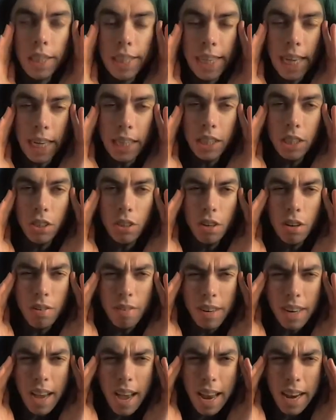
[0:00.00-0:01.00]
Get your
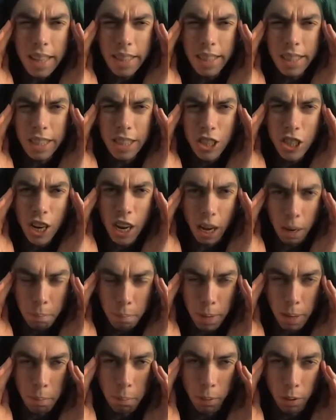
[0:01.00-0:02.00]
reality check,
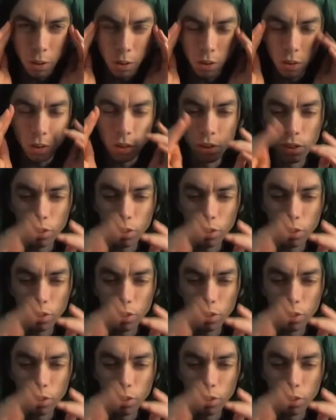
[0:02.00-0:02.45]
people.